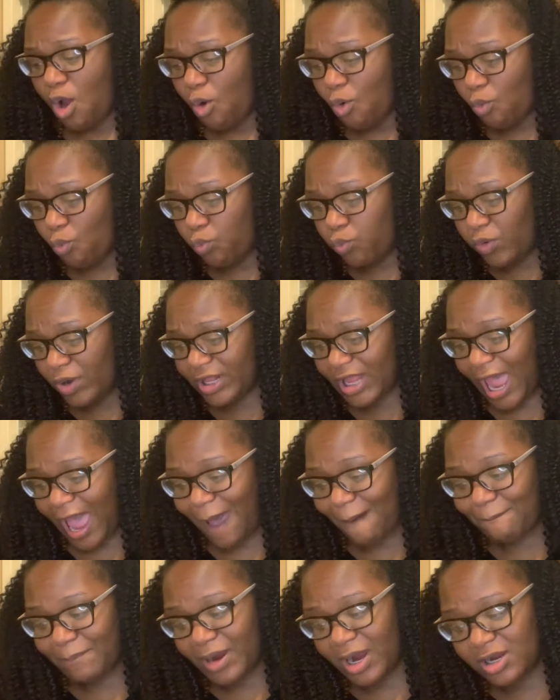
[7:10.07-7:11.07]
would
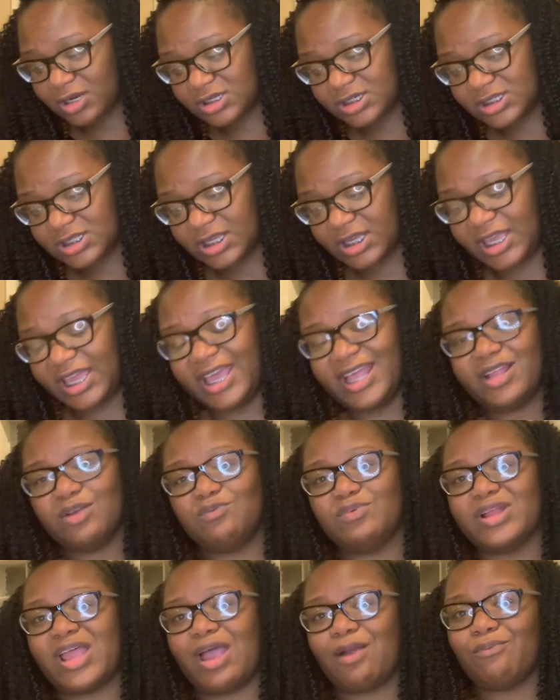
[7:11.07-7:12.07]
I purchase again
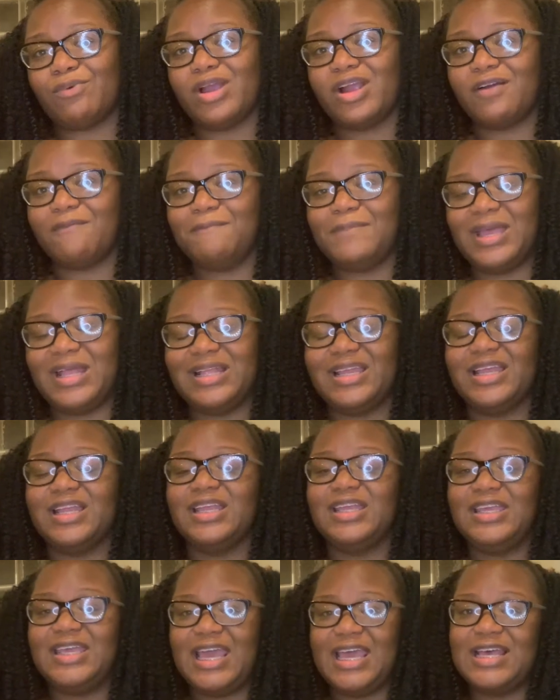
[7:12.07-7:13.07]
or would I recommend
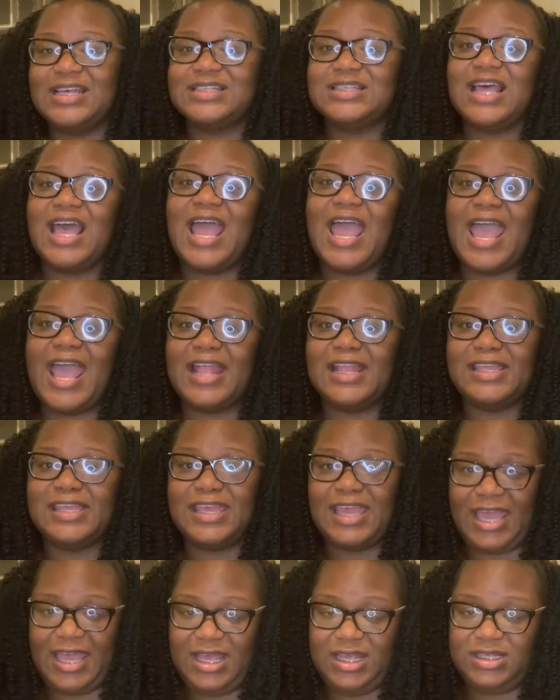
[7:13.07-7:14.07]
it? Yes
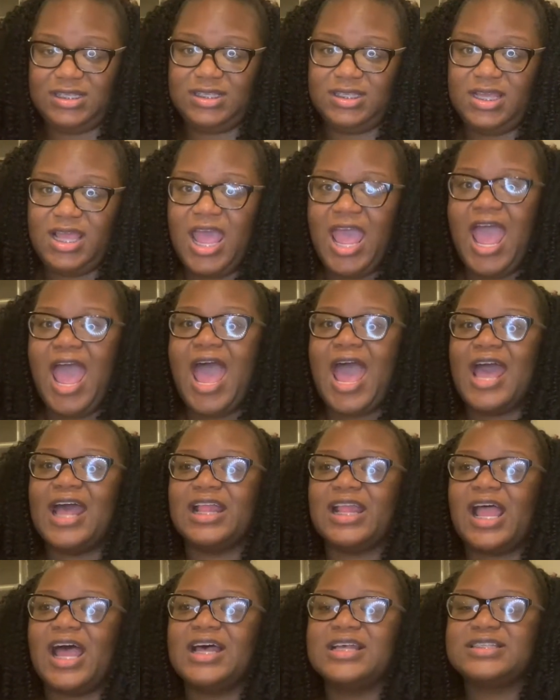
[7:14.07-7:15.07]
and yes.
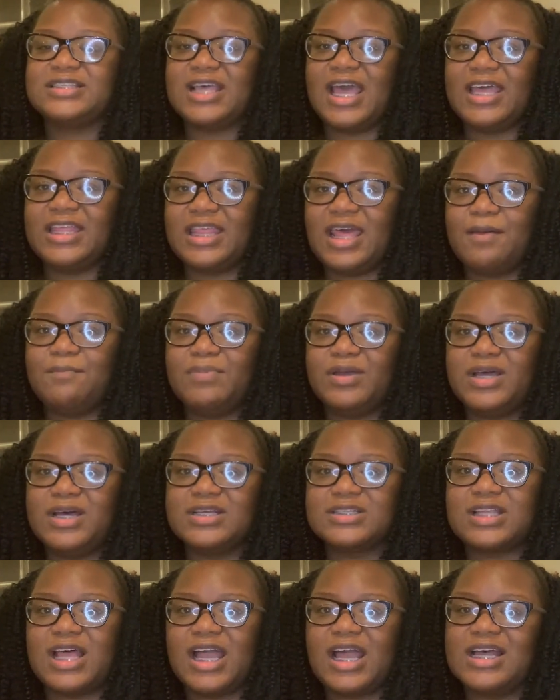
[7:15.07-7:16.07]
And I say that
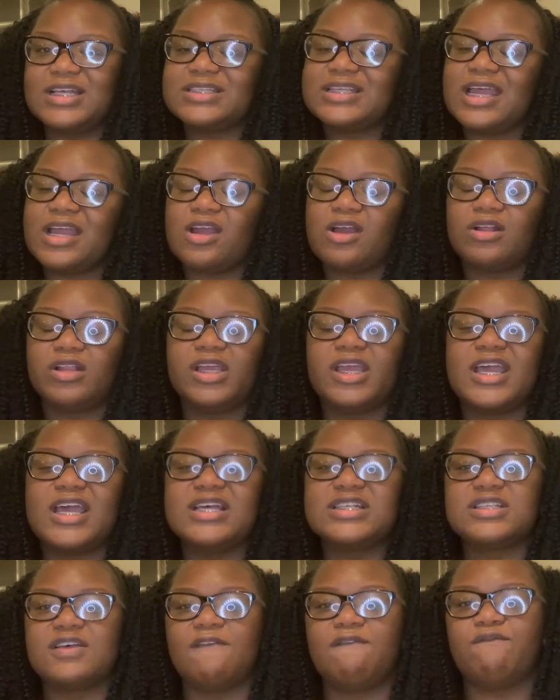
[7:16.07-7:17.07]
because, like I said earlier,
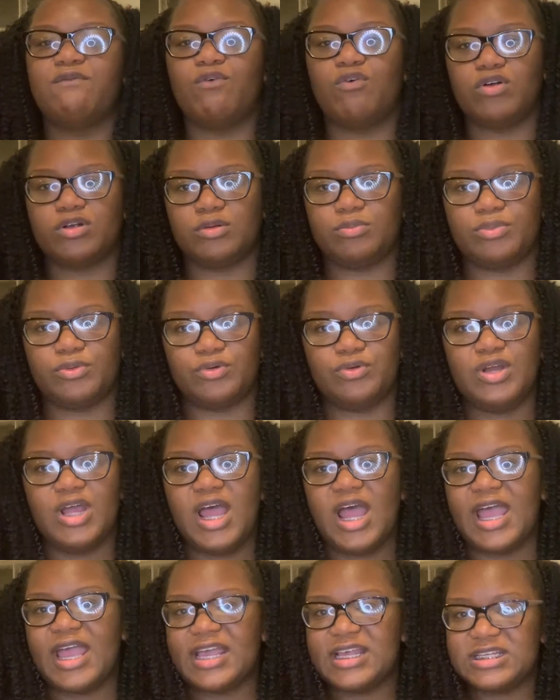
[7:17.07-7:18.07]
it's affordable.
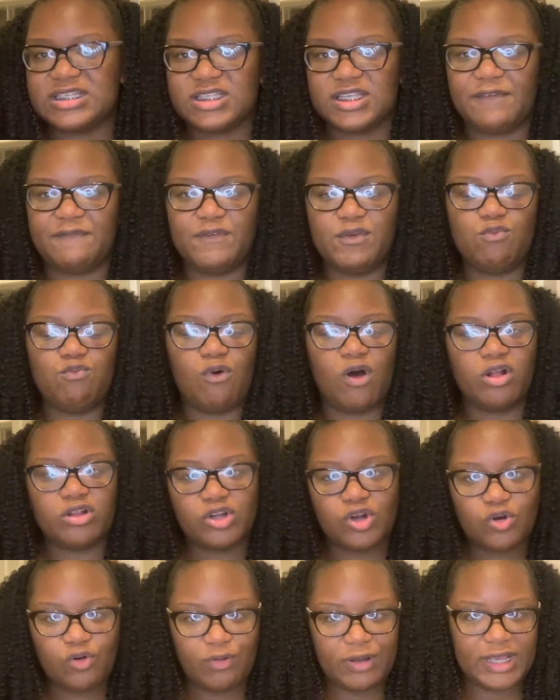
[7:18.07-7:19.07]
It's if you want
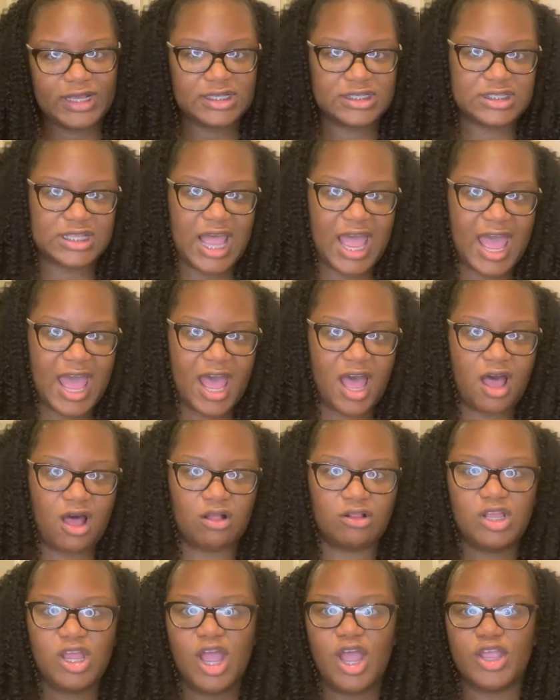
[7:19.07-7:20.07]
a quick
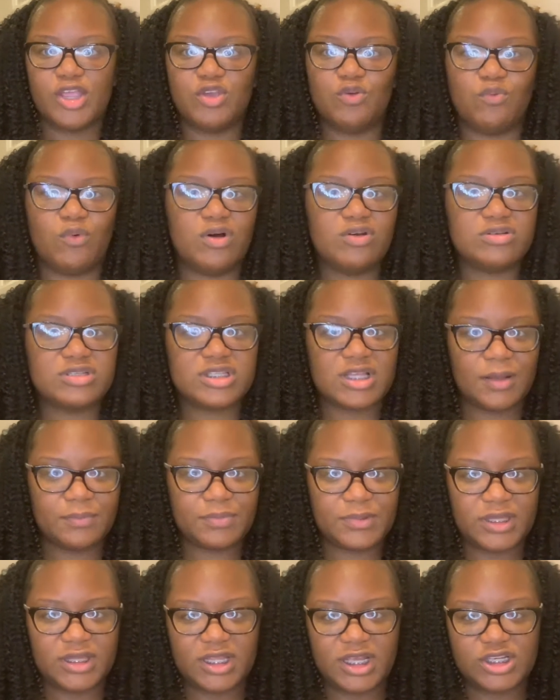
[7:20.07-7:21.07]
style, you want
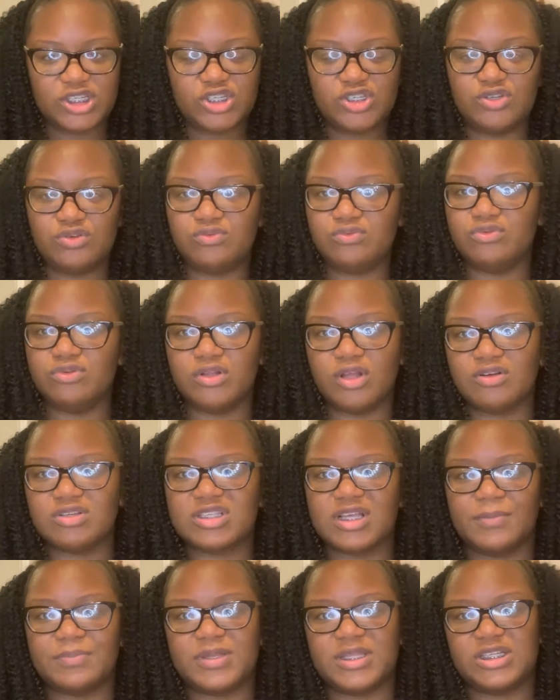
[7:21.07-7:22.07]
something that you know,
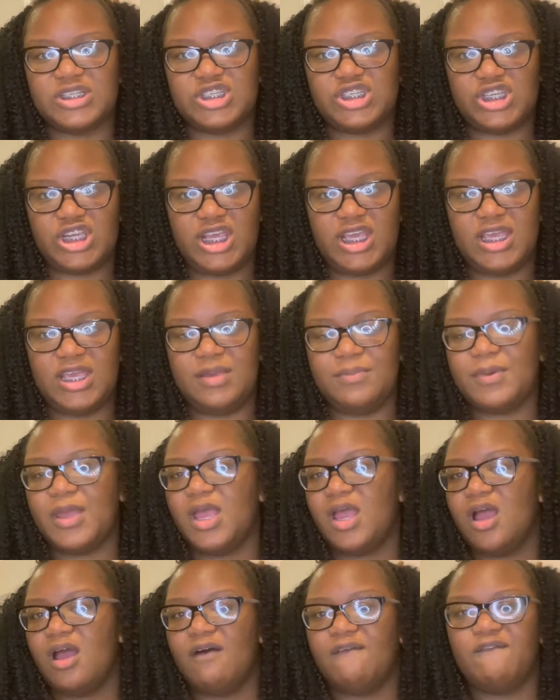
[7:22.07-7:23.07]
something cheap
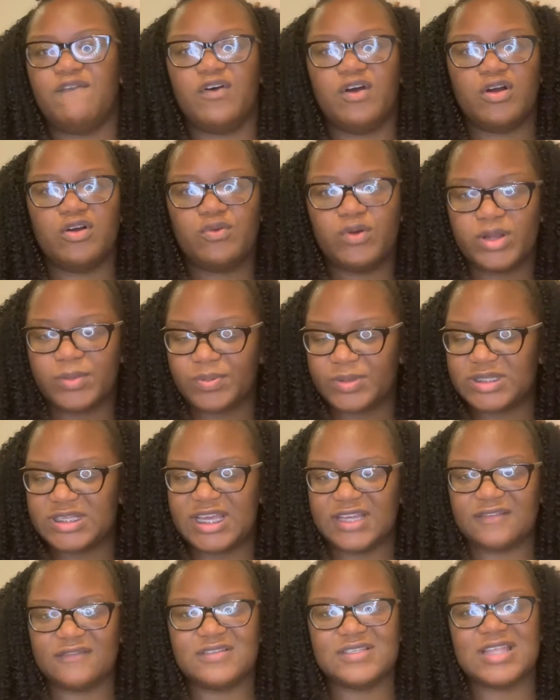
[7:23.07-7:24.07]
for a quick
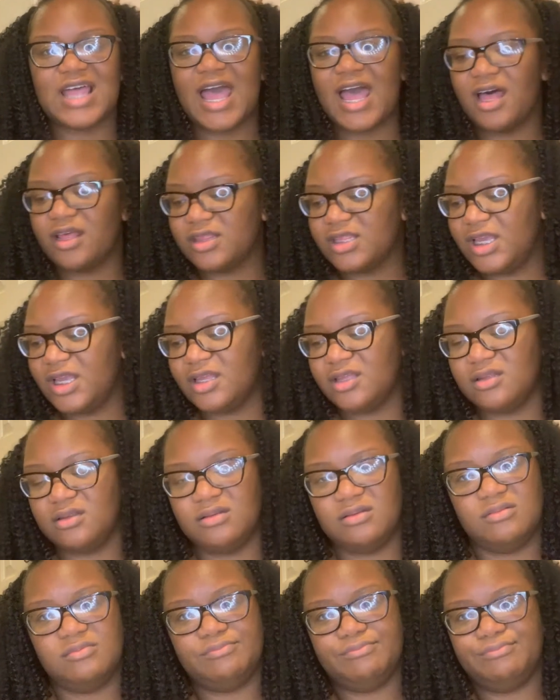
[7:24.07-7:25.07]
protective style, then